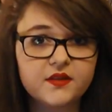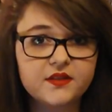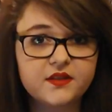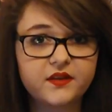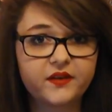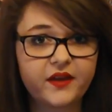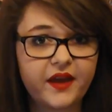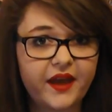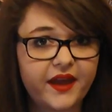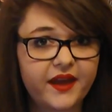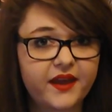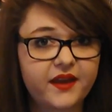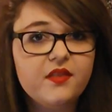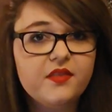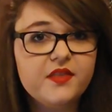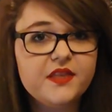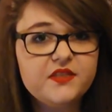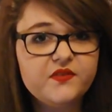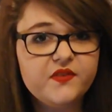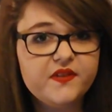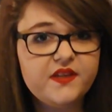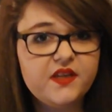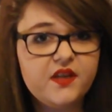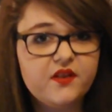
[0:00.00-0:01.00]
So hey,
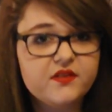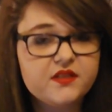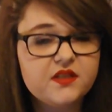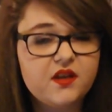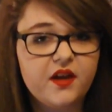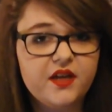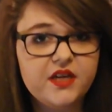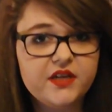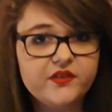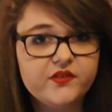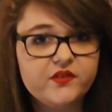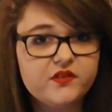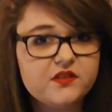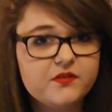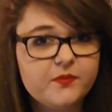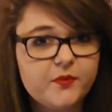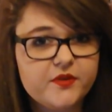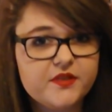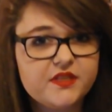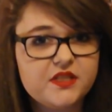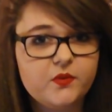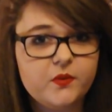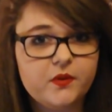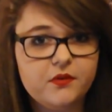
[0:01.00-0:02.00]
this video is kind of a
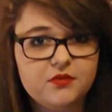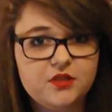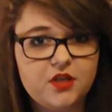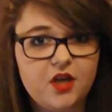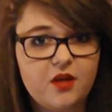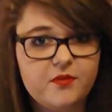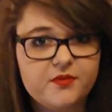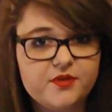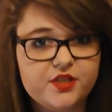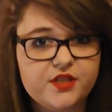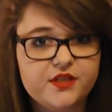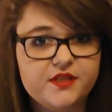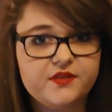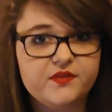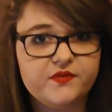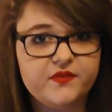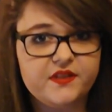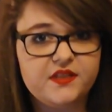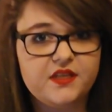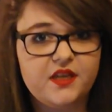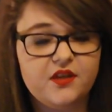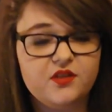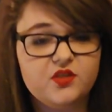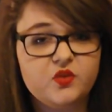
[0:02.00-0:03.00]
response to Will Derbyshire's
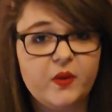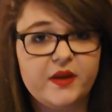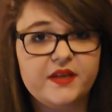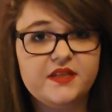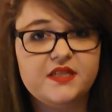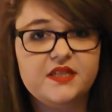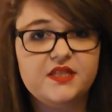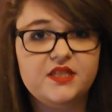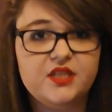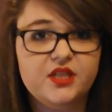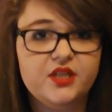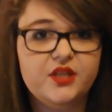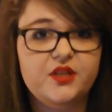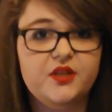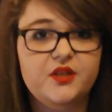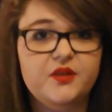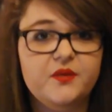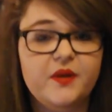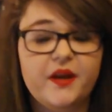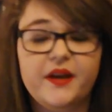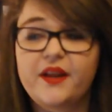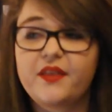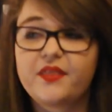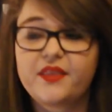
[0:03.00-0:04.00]
video
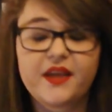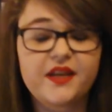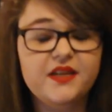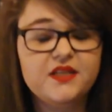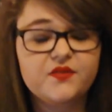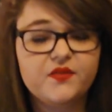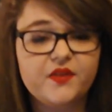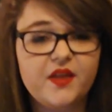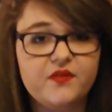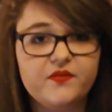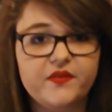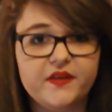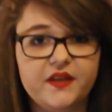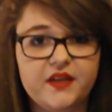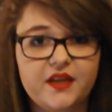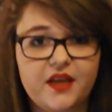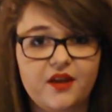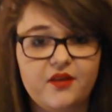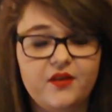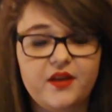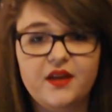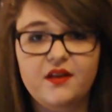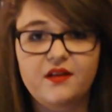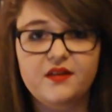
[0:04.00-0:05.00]
22, and at the end of that
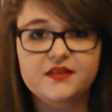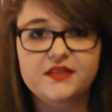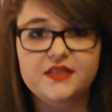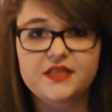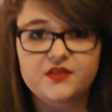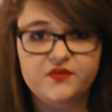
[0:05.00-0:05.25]
video he asked his